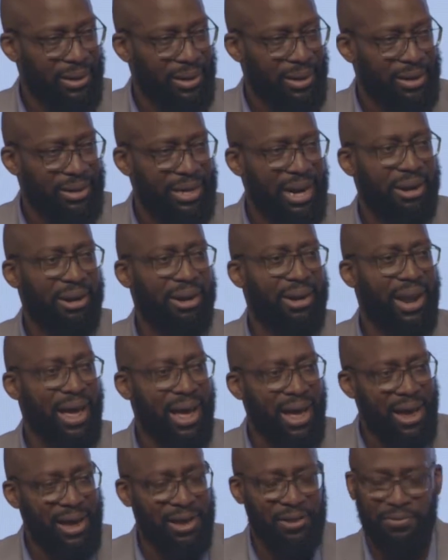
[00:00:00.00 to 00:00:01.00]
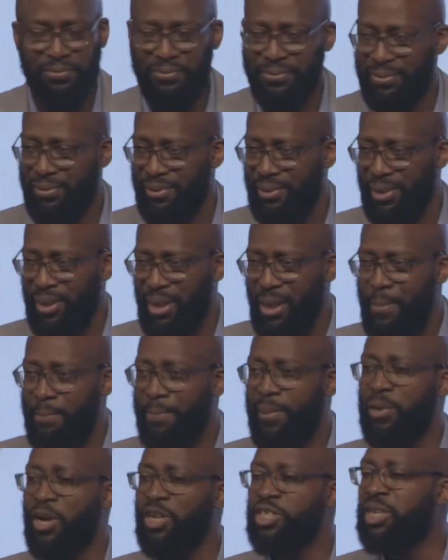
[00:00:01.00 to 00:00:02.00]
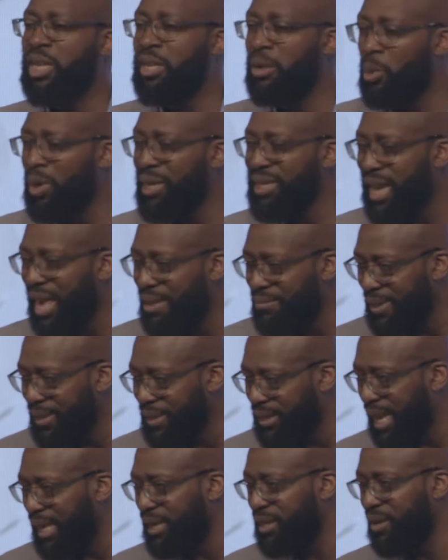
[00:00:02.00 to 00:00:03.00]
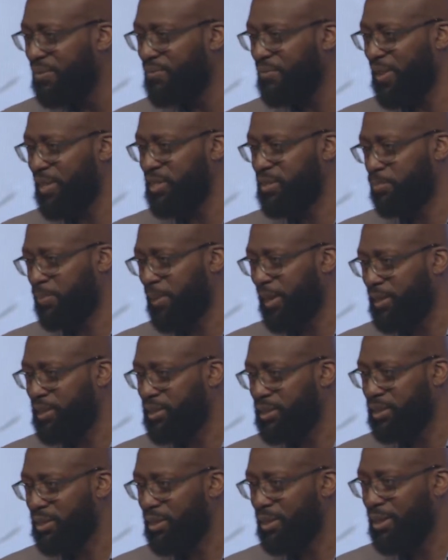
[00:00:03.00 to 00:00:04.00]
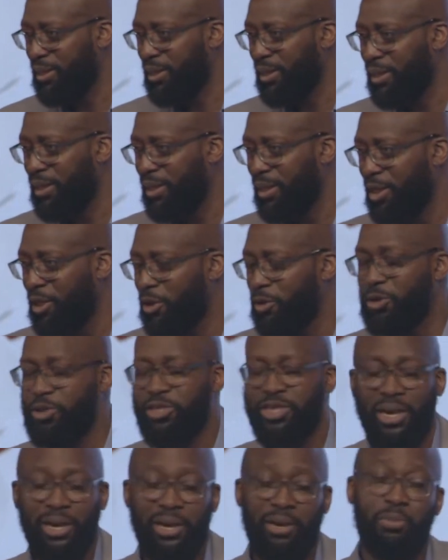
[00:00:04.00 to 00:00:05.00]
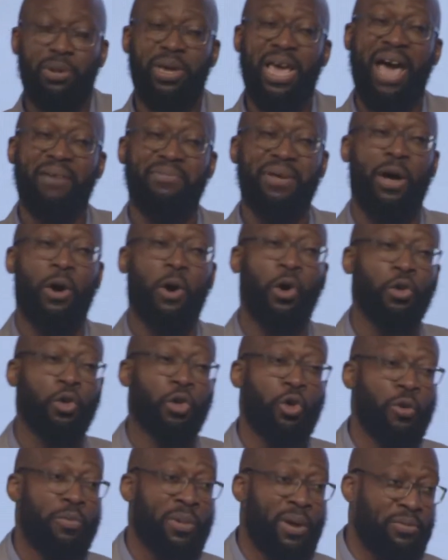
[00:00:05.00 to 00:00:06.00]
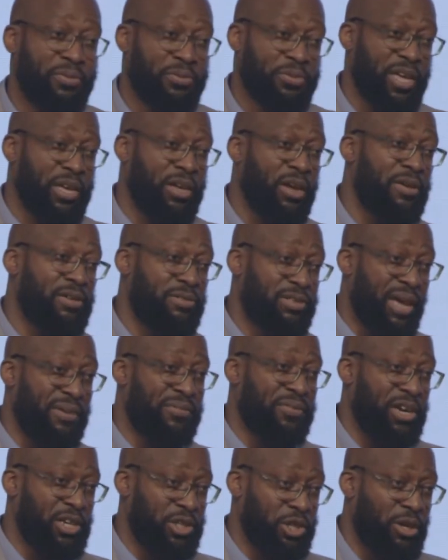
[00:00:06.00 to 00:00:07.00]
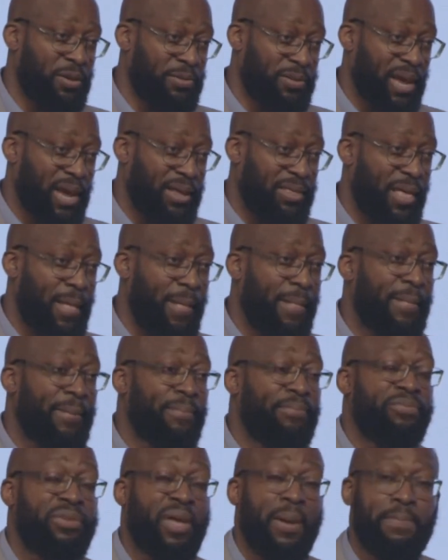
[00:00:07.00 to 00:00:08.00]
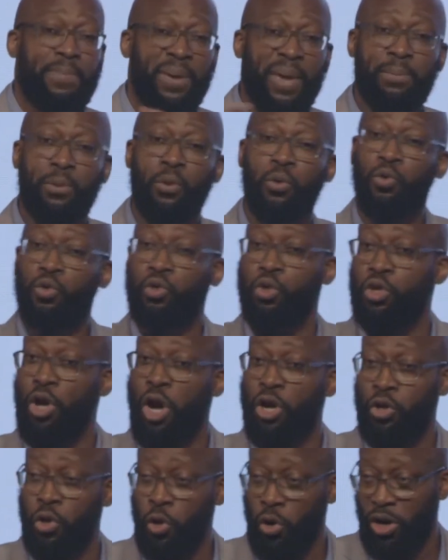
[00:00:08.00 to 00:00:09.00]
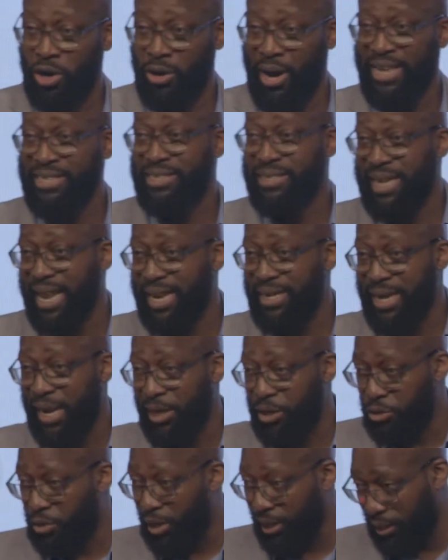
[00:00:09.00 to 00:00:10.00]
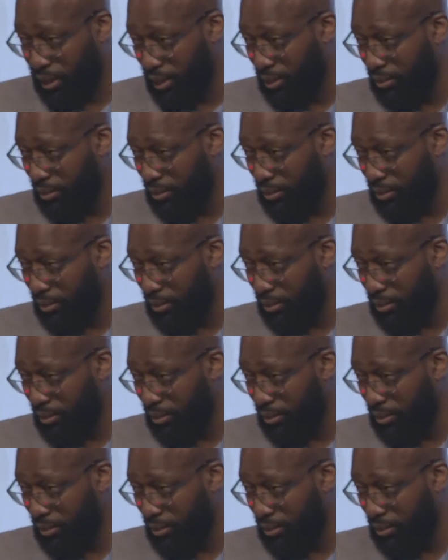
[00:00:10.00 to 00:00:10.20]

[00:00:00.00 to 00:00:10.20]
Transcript: They're alive, because they were never dead in the first place. You see, we have our own human thing and definition of death. The people who do not know Christ, they're dead already.